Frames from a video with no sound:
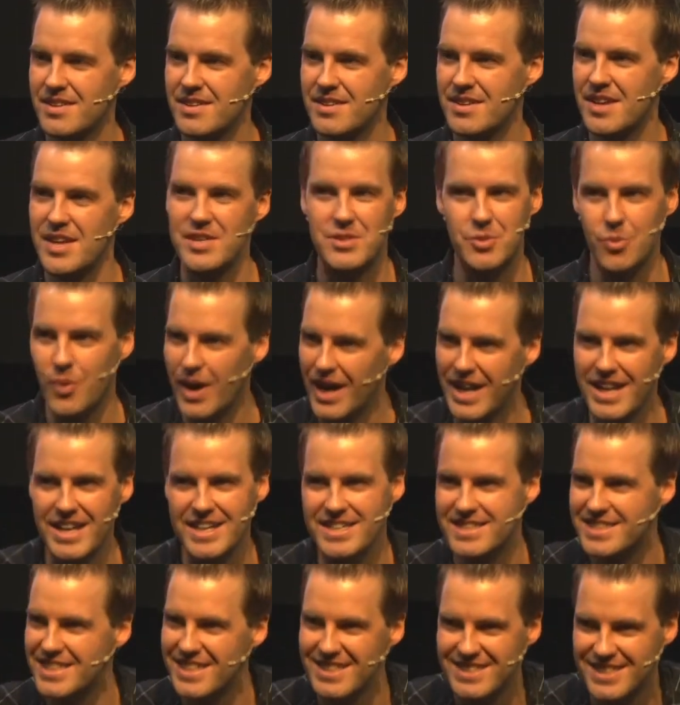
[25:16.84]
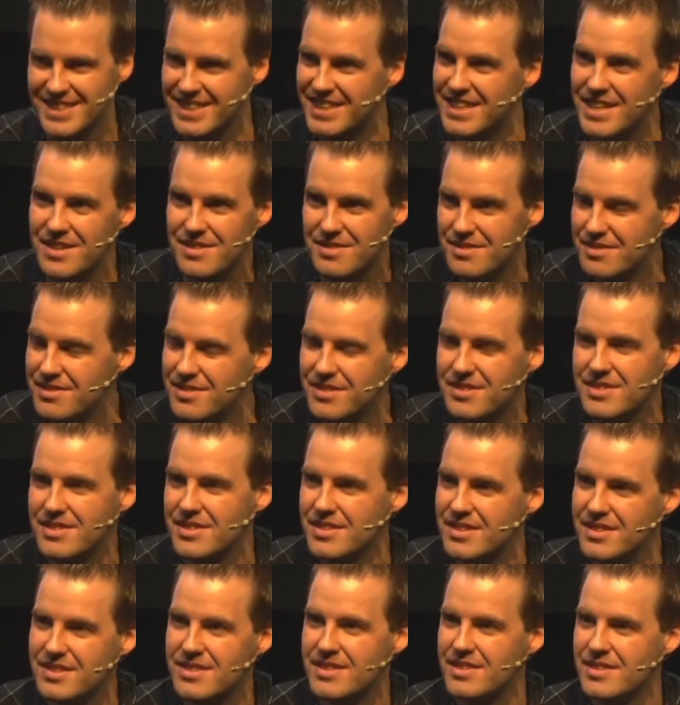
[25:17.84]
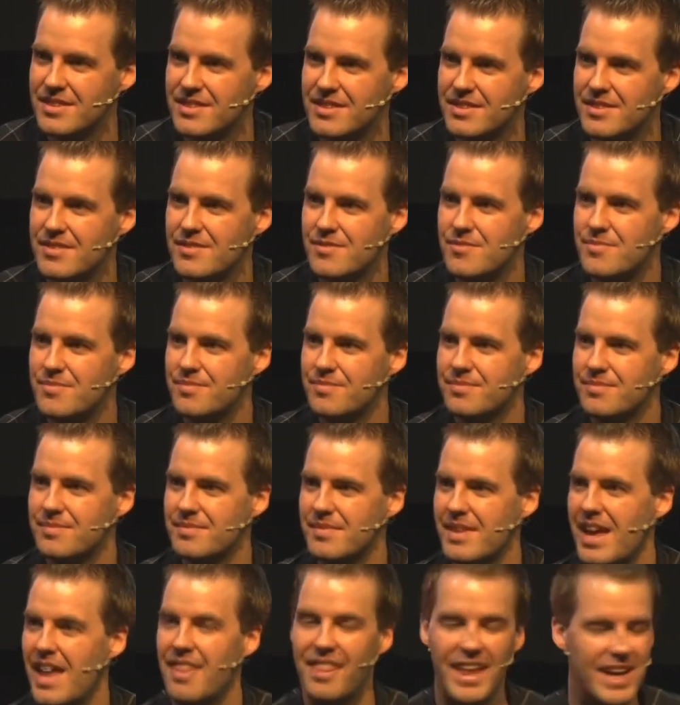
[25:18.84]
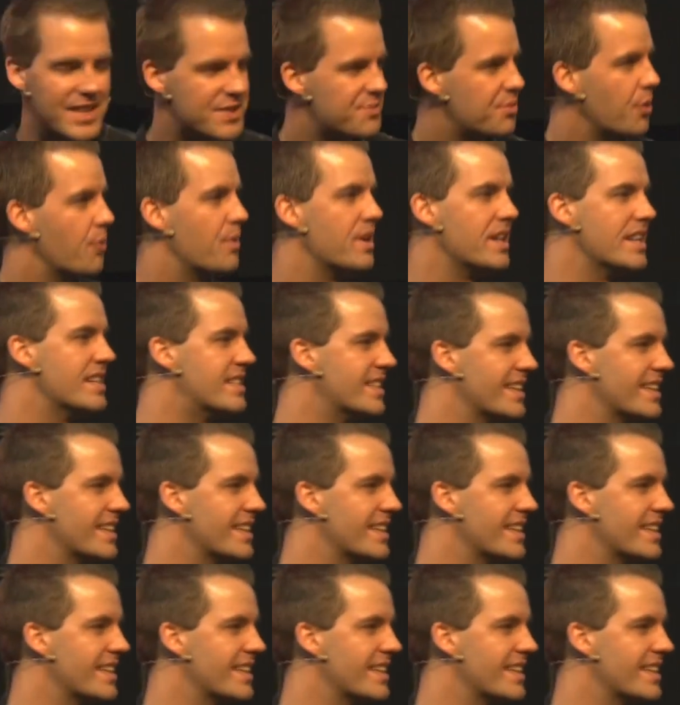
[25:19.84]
It's way easier to give. And that's what we need